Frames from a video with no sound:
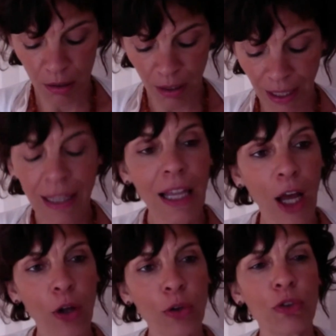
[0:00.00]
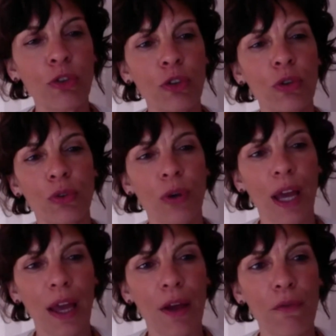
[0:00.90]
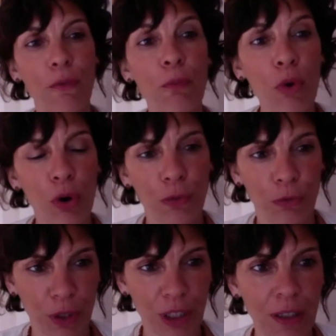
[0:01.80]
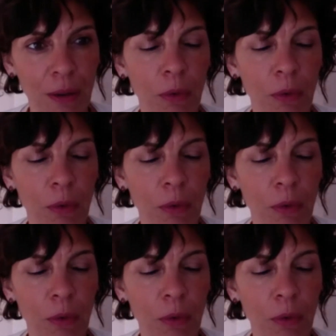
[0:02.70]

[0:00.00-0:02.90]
allowed you to have more freedom.